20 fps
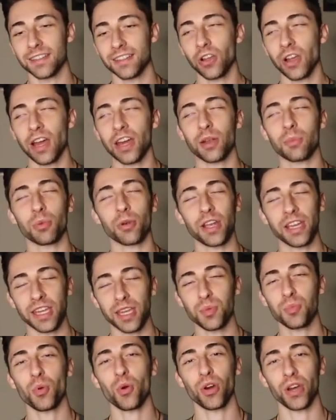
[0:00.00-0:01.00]
You're at a
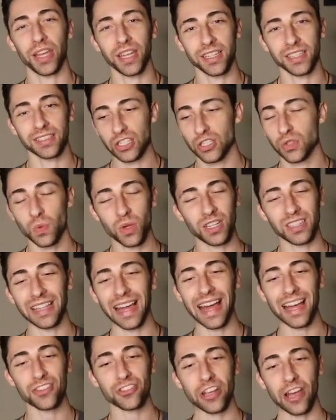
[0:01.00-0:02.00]
breaking point. Just want to
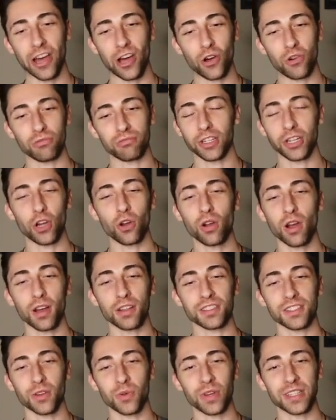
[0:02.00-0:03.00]
lash out, no
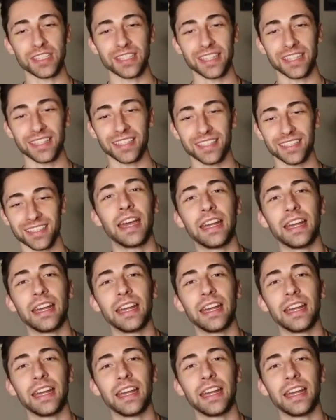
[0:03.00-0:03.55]
consequences.